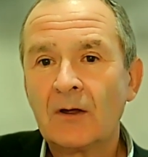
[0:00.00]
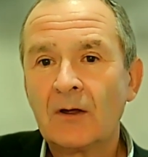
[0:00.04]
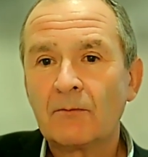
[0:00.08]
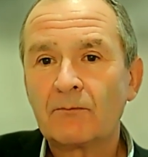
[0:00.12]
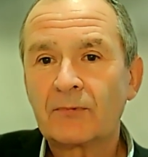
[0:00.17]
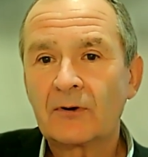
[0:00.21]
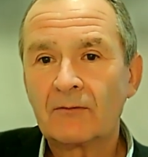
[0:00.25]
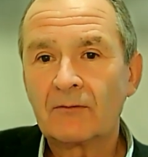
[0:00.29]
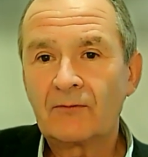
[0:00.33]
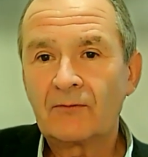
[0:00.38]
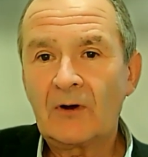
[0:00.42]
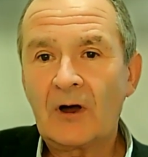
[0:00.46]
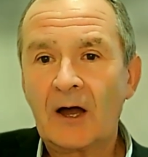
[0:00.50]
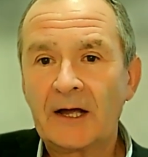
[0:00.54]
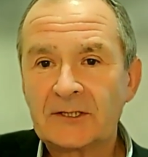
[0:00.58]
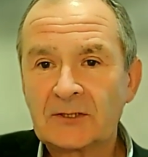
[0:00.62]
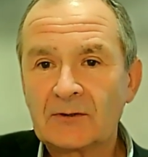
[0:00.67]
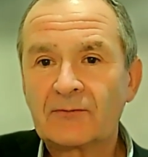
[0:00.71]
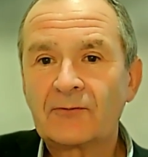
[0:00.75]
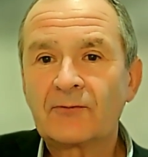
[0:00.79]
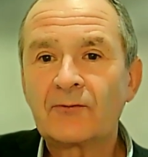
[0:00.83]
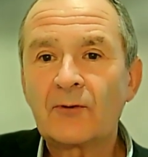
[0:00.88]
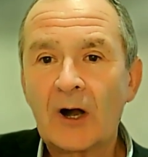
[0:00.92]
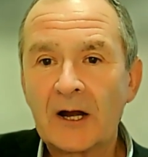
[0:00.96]
provides a
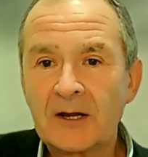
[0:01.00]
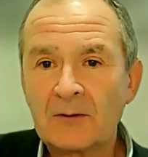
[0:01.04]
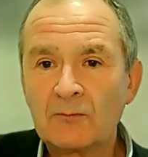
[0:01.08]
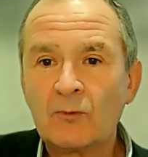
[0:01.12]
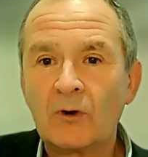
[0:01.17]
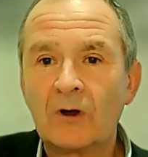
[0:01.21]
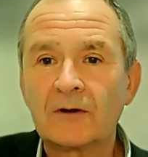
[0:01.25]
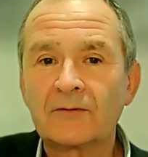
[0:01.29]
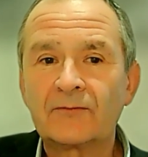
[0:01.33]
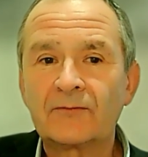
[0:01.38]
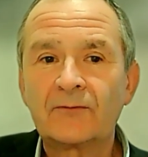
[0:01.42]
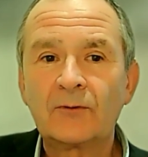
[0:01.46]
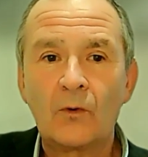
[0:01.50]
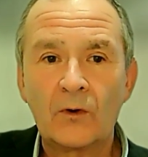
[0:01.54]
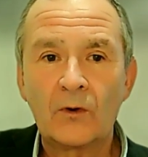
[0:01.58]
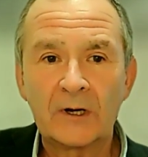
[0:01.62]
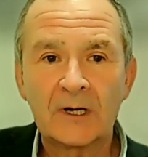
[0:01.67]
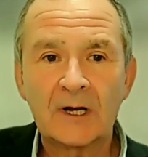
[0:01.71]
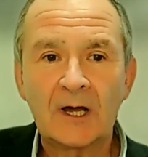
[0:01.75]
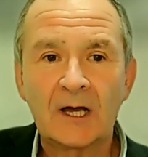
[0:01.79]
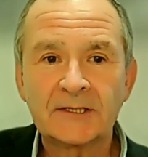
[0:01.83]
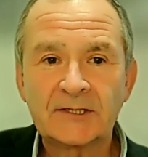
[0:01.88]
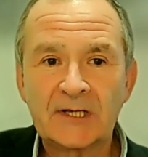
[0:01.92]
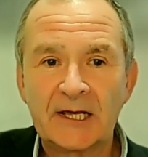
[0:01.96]
framework for
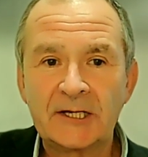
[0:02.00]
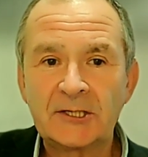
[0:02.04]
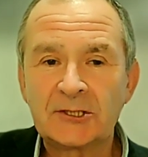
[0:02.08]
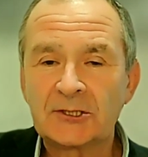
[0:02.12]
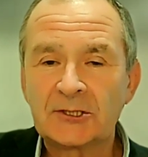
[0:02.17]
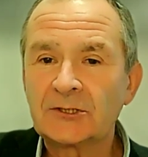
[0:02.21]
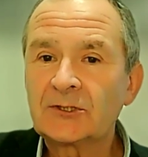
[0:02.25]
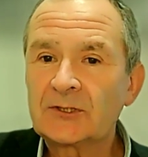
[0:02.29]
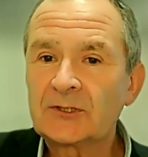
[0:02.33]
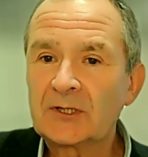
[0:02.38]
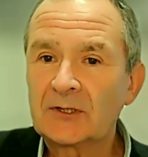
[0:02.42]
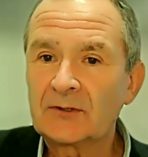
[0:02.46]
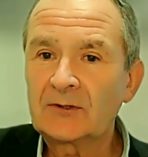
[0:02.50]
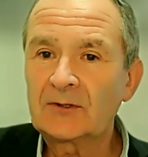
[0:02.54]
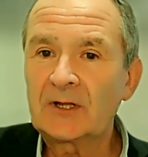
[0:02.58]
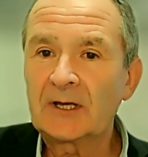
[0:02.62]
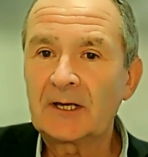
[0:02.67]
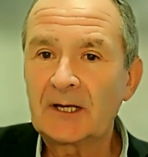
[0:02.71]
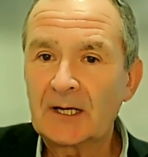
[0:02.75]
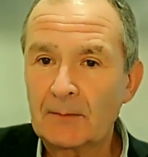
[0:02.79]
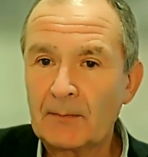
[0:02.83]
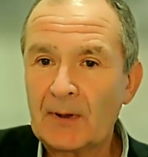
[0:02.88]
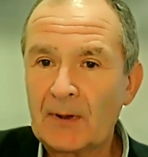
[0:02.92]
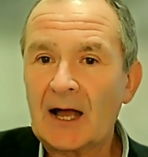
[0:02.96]
organizations to
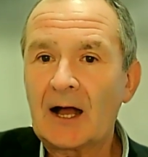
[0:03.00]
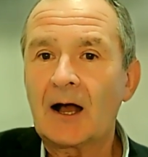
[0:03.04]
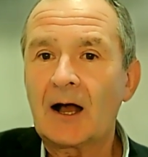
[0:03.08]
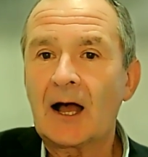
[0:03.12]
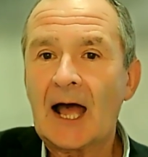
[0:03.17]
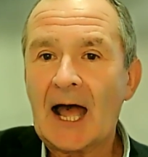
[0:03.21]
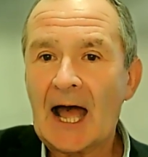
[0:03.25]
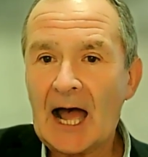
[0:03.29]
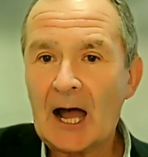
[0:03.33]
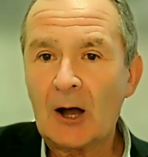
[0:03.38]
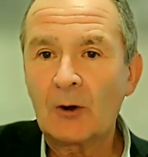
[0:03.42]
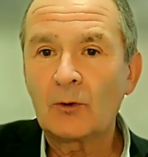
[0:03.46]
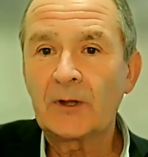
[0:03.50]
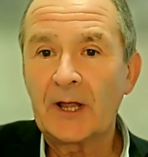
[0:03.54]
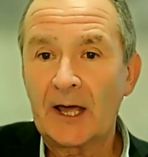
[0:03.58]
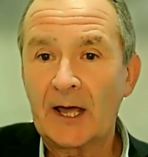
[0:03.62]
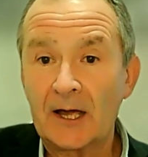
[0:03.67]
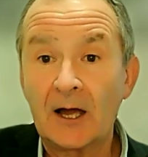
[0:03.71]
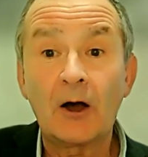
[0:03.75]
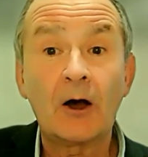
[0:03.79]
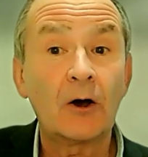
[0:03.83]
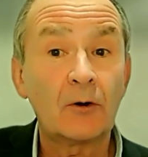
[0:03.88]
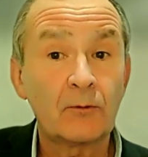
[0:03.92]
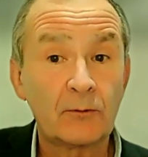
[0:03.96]
think about how they
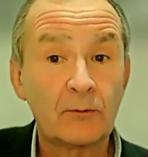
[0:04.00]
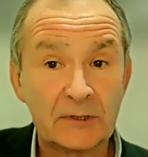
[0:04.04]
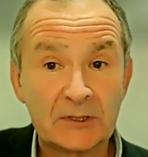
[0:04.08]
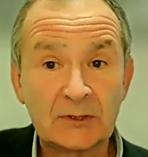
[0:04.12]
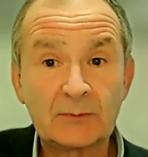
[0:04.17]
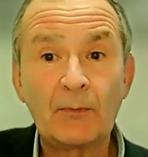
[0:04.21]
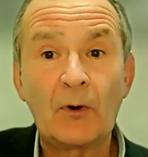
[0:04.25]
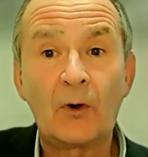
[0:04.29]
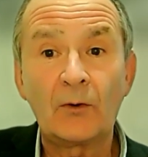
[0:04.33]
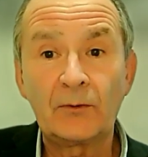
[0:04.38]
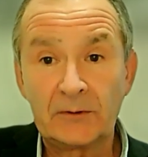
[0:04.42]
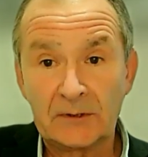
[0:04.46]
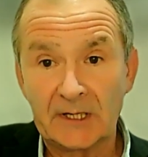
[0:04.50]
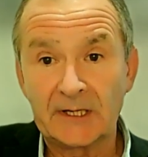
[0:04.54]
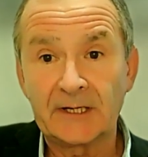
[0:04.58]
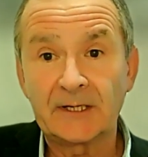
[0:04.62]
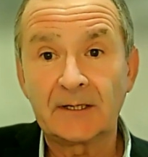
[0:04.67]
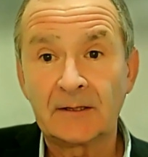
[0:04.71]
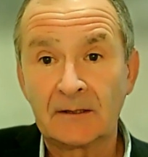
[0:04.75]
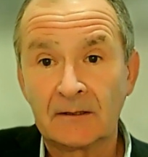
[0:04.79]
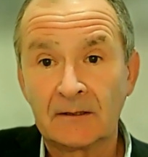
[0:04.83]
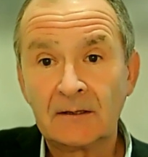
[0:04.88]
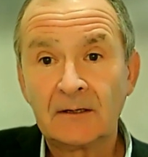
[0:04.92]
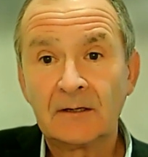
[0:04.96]
are
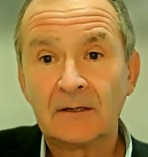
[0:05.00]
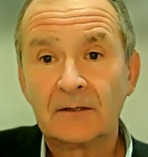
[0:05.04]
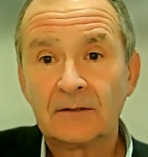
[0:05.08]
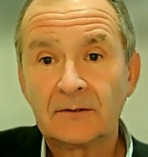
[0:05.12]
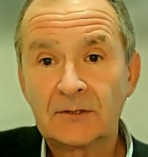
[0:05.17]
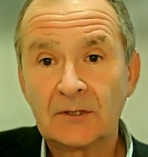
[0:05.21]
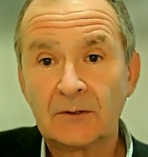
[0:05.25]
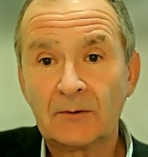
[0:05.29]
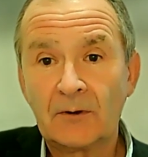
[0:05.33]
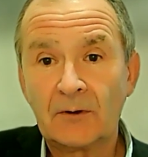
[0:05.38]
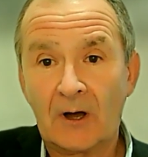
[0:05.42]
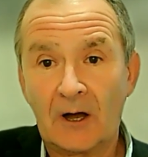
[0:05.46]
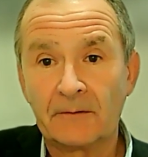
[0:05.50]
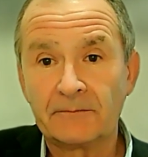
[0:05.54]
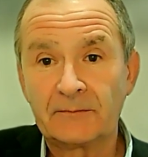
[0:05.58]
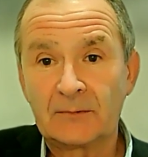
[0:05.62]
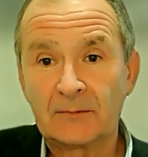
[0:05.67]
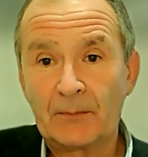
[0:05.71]
responding to harmed